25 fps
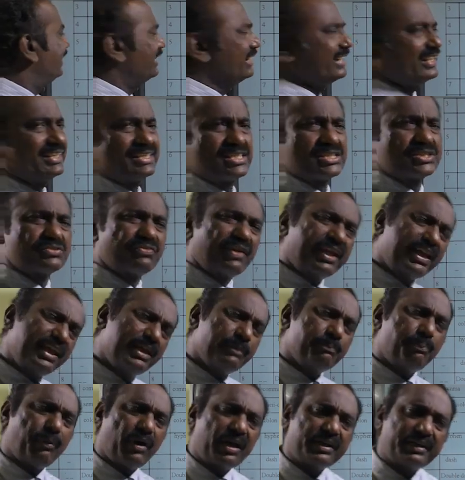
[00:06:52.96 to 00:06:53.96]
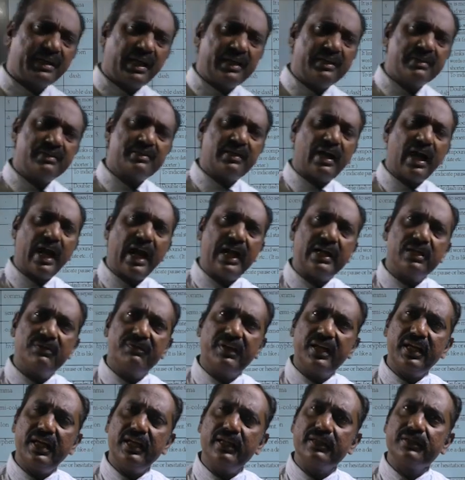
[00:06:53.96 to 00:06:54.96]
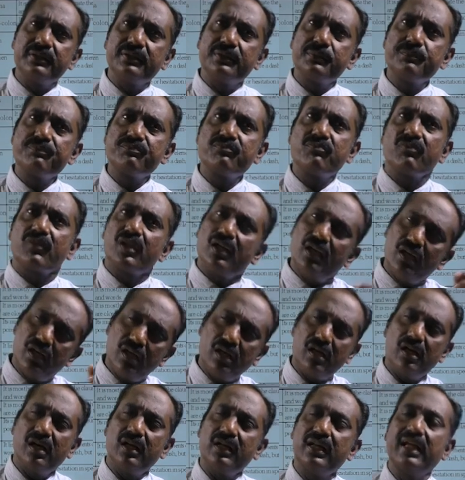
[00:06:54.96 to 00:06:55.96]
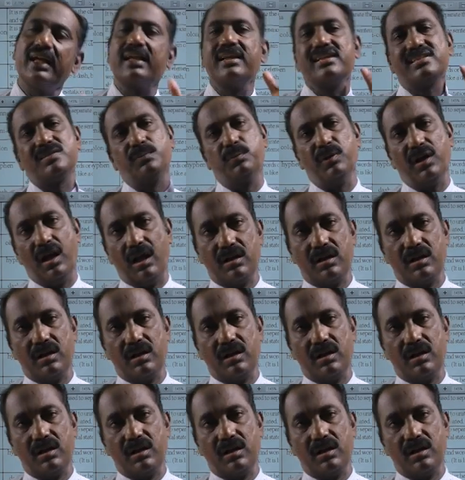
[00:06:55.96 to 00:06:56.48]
it is very important and very negligible